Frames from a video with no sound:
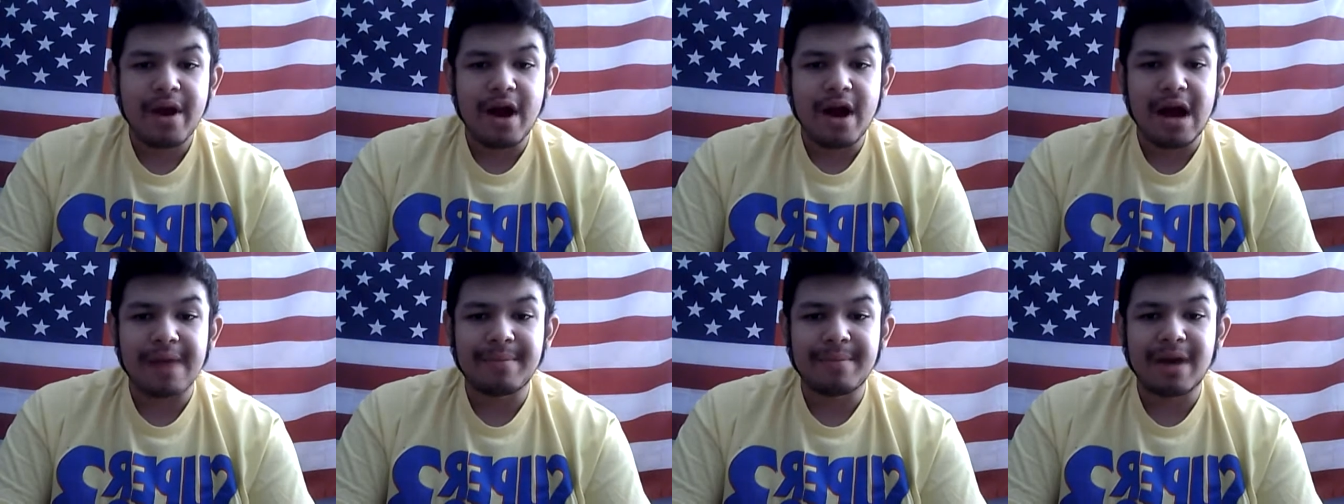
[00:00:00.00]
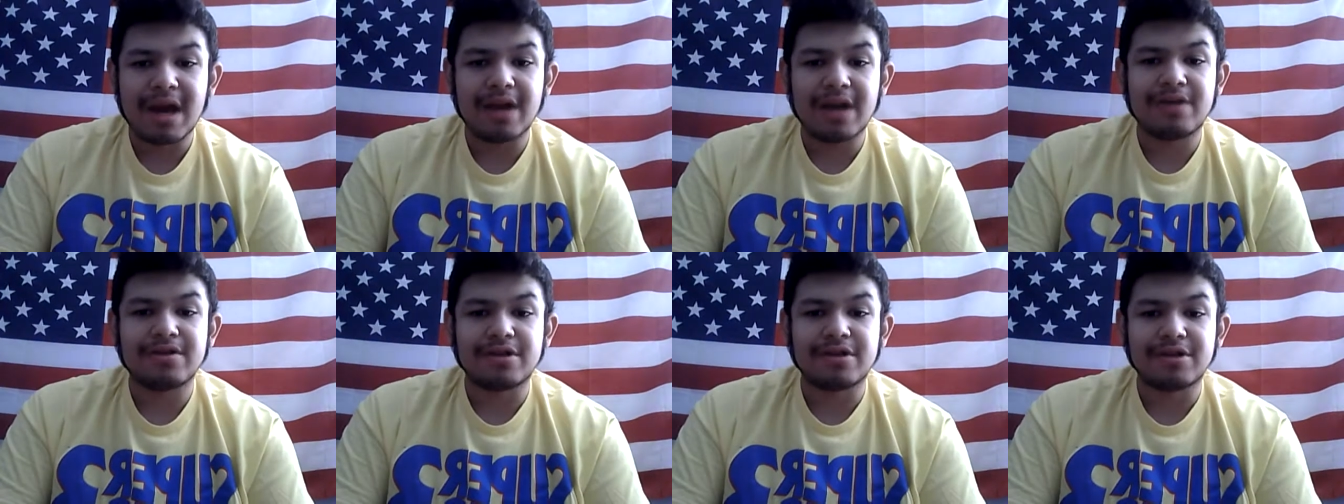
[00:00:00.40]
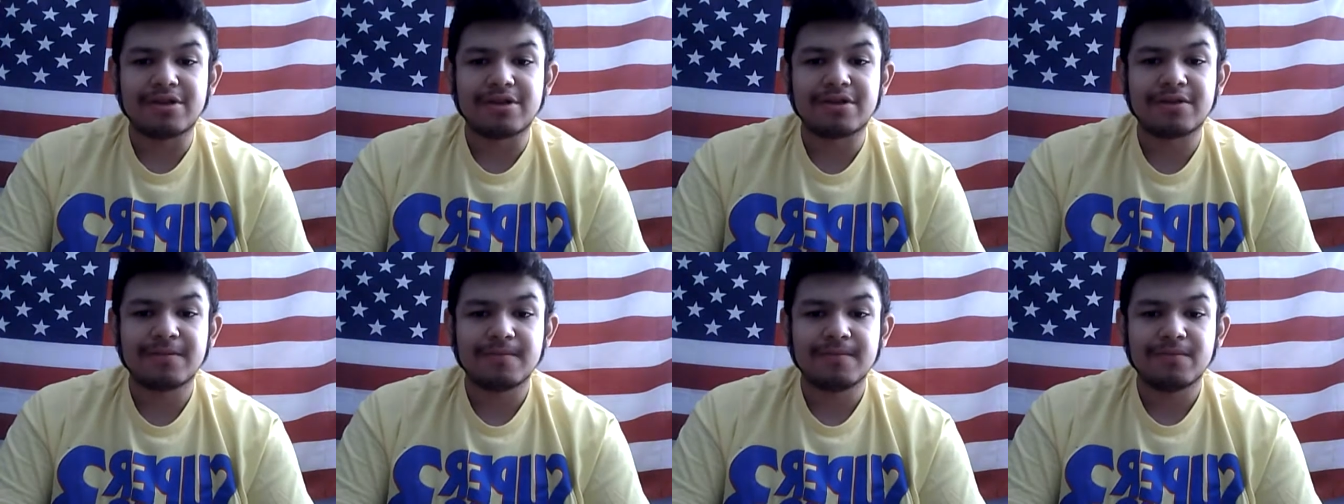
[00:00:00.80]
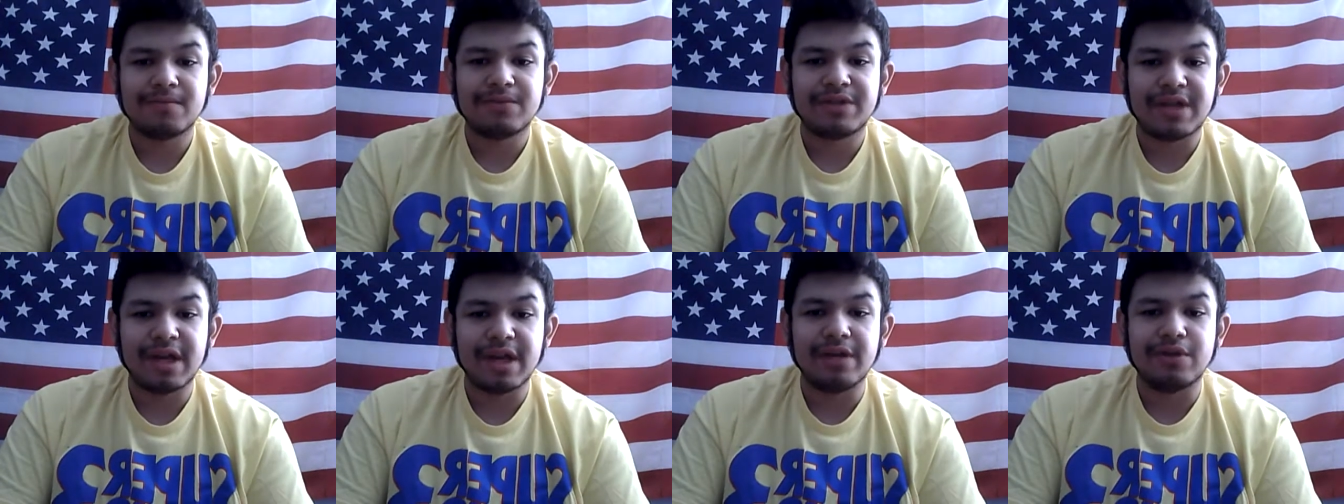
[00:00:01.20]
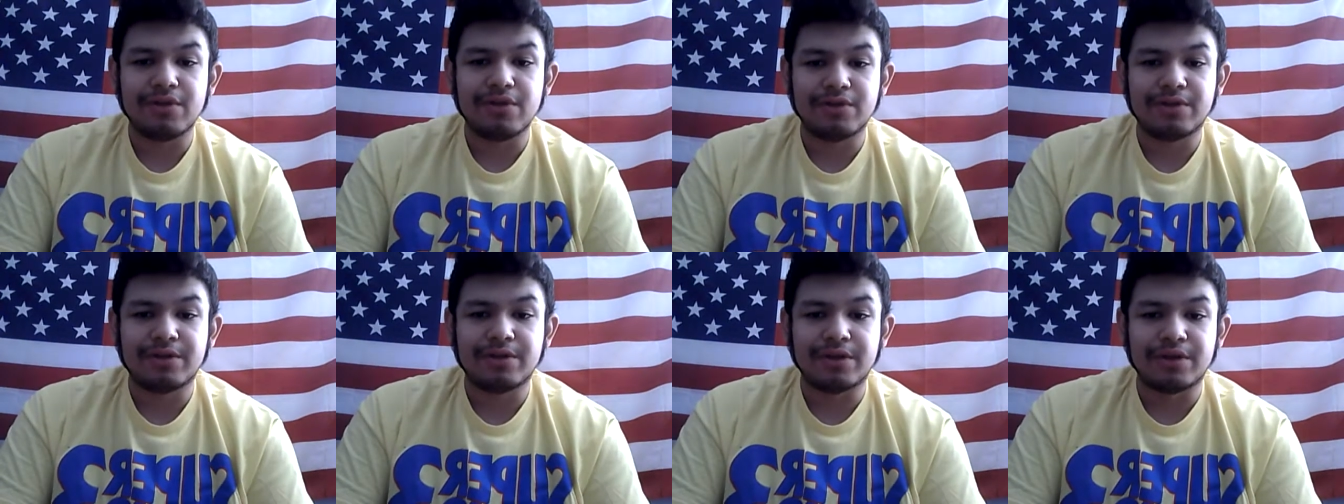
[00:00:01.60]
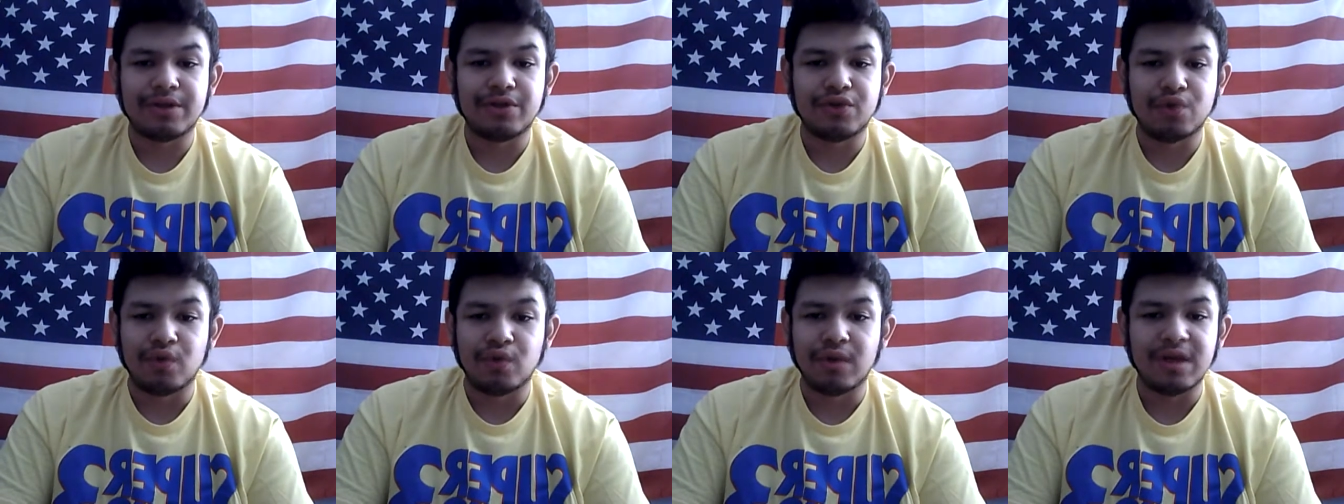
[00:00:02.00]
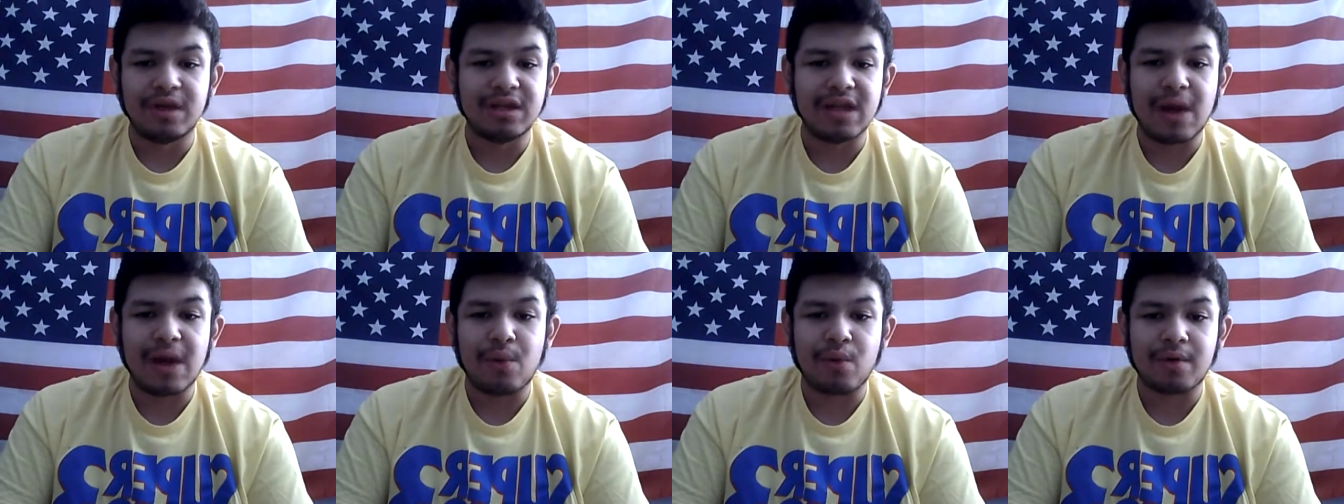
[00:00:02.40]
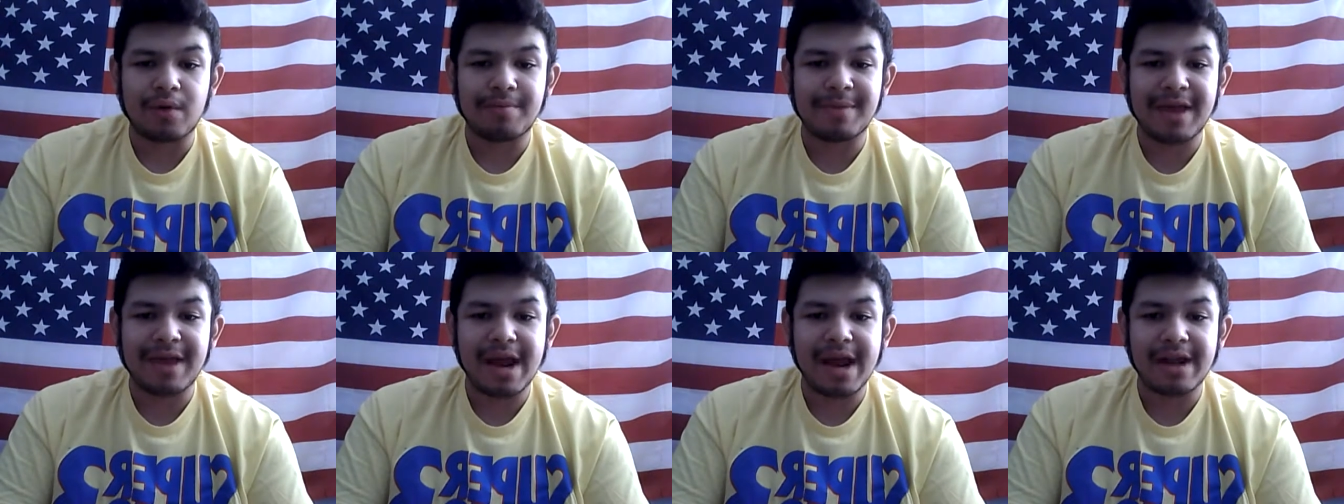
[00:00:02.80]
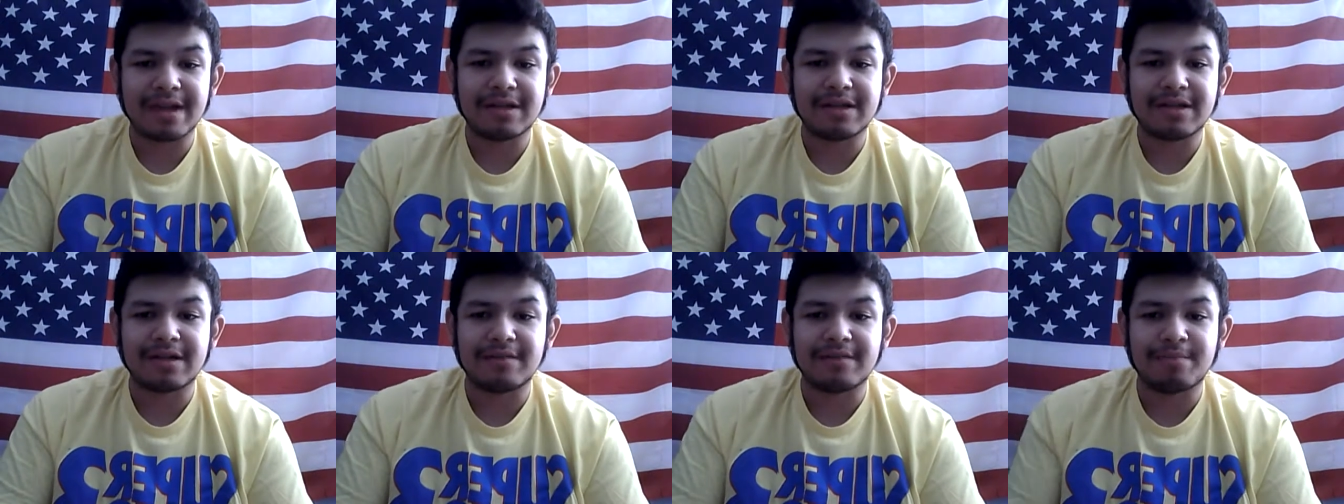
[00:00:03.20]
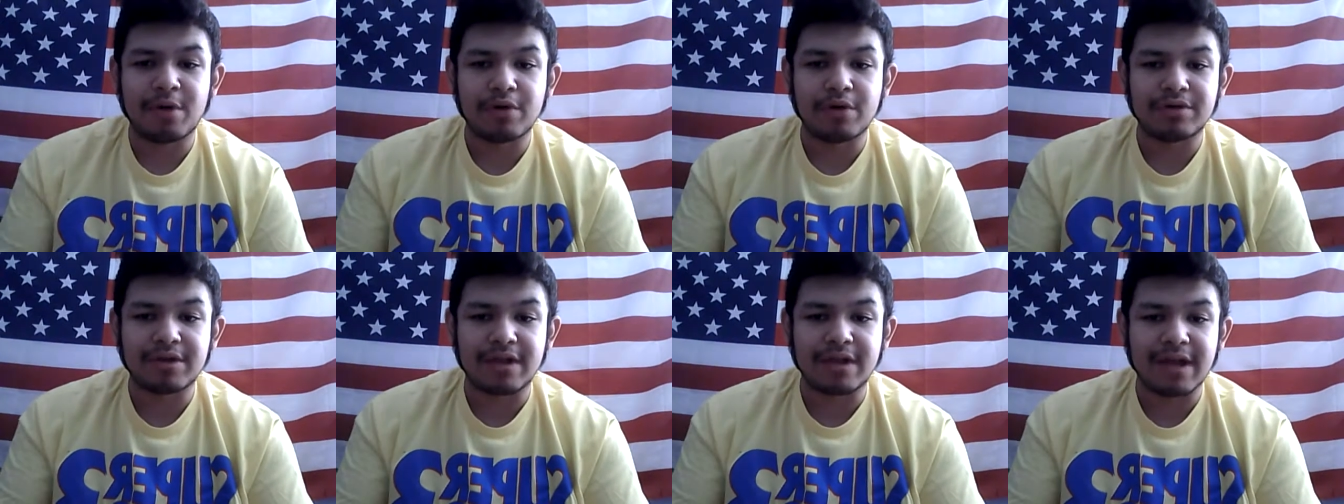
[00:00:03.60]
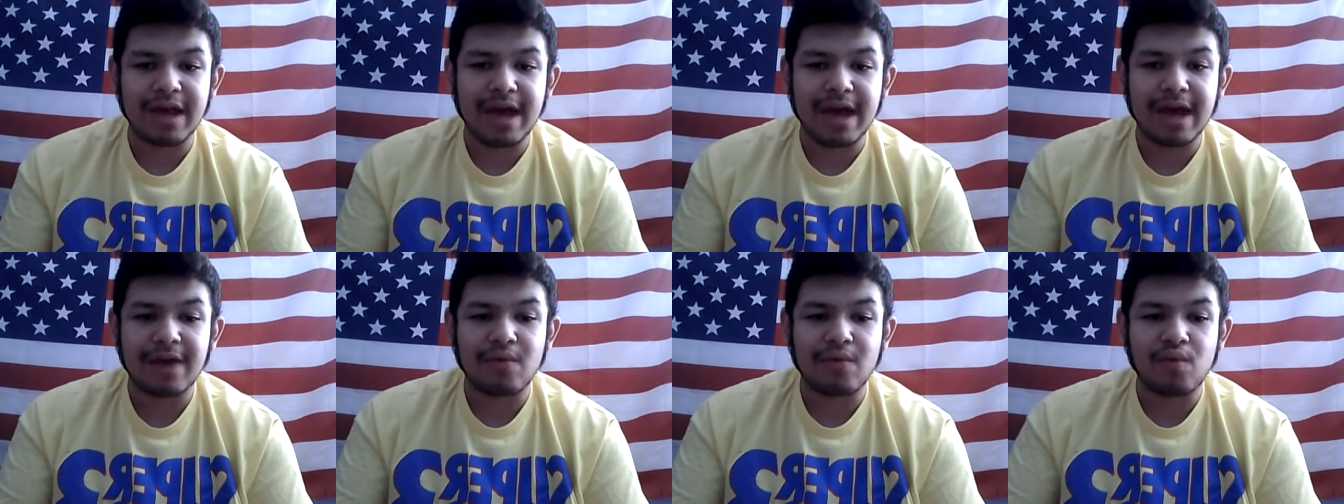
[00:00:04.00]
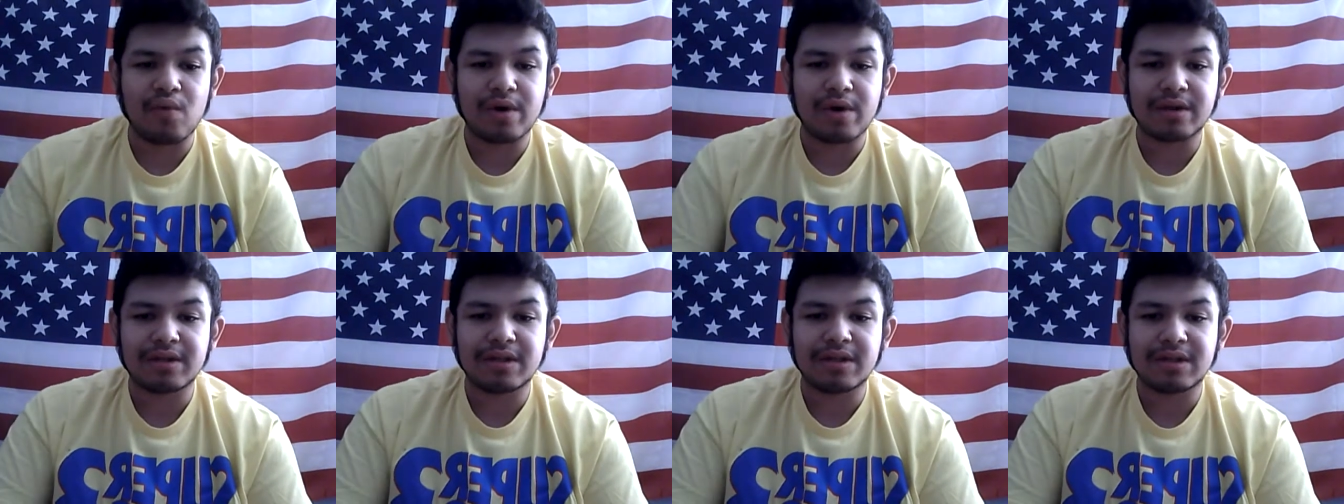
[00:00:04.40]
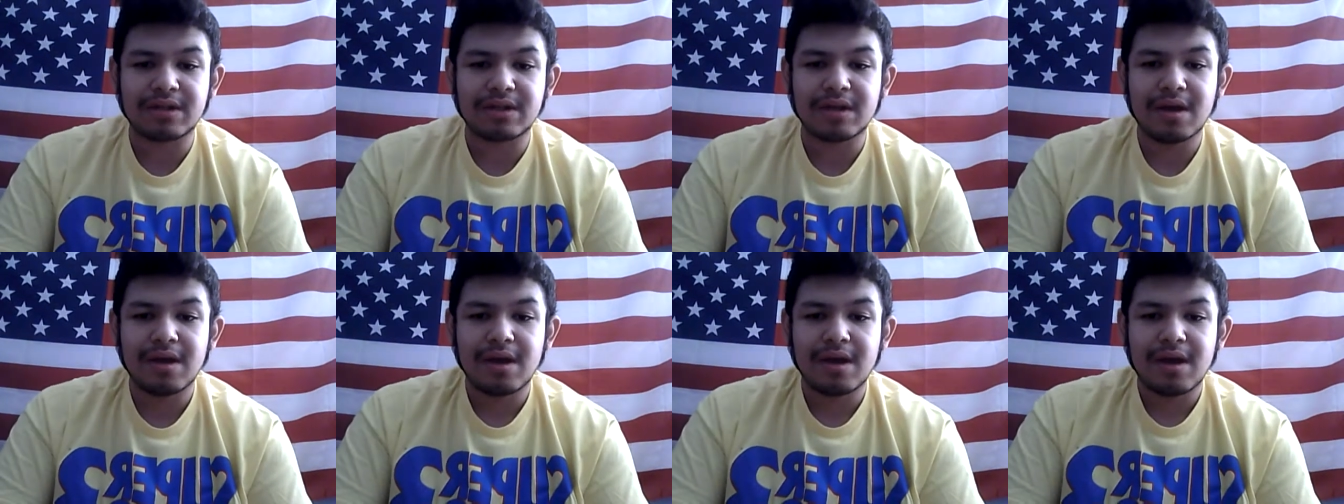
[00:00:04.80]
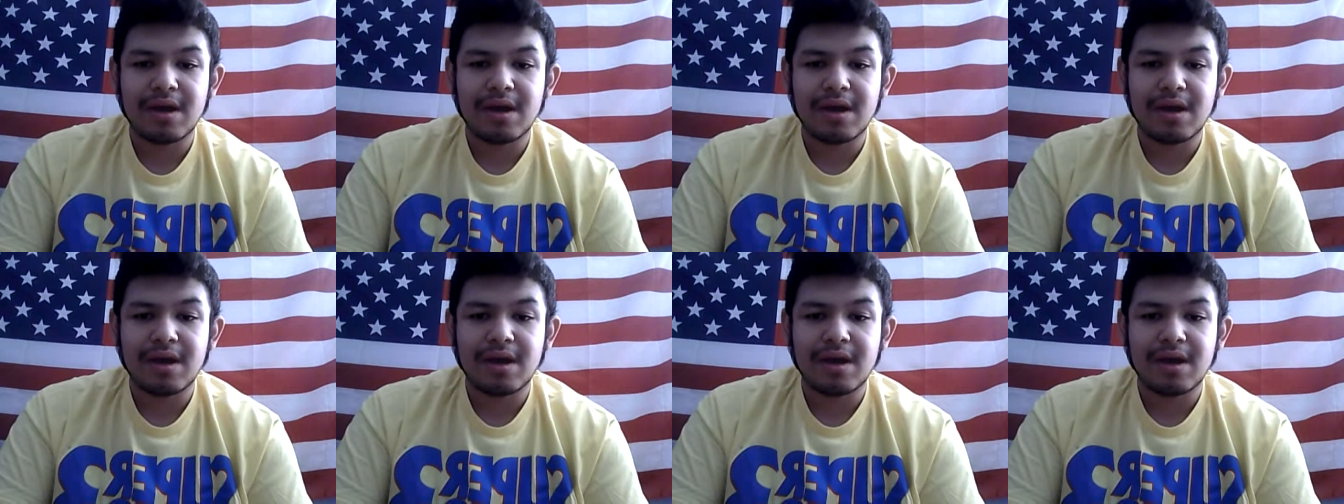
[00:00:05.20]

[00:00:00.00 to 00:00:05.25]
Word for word: I might just get used to dueling network mechanics and post that once